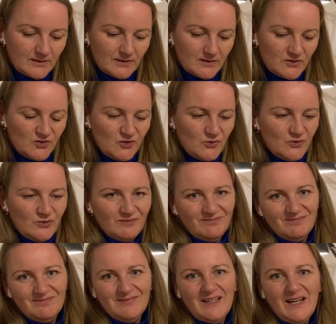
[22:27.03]
soon
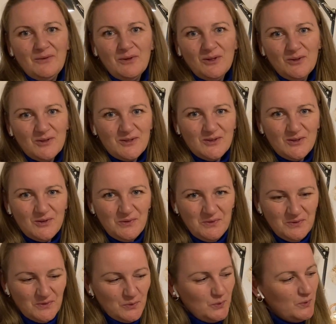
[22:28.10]
I will also
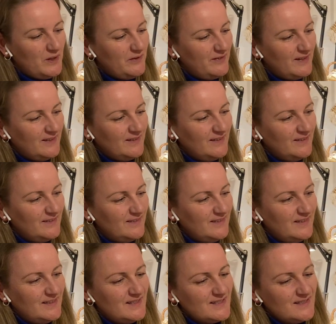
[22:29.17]
weave in the
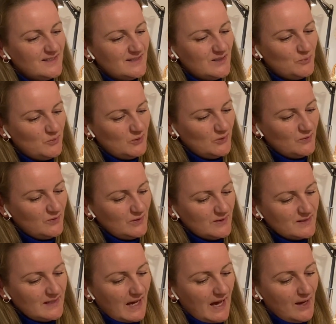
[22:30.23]
ends on this beautiful
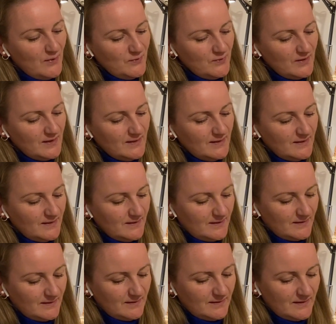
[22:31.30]
scarf, and
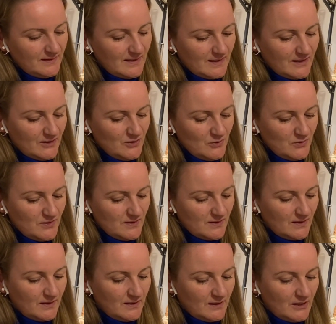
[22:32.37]
then I can use it,
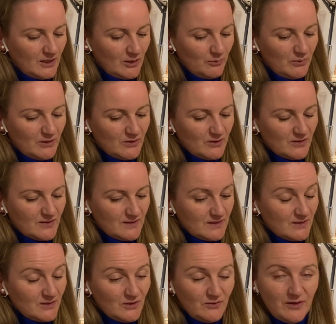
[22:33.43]
because
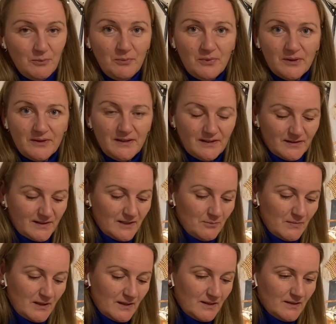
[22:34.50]
it's November here in
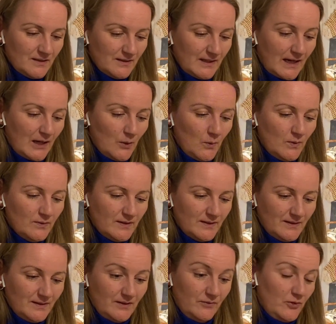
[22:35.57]
Denmark now
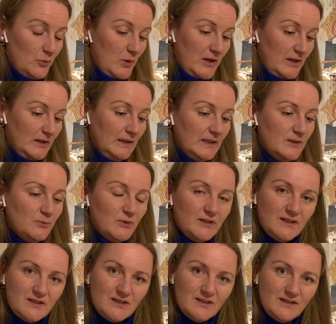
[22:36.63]
and everywhere else, but
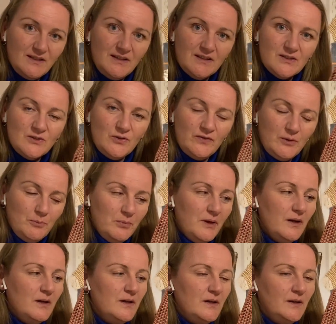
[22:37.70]
it's November,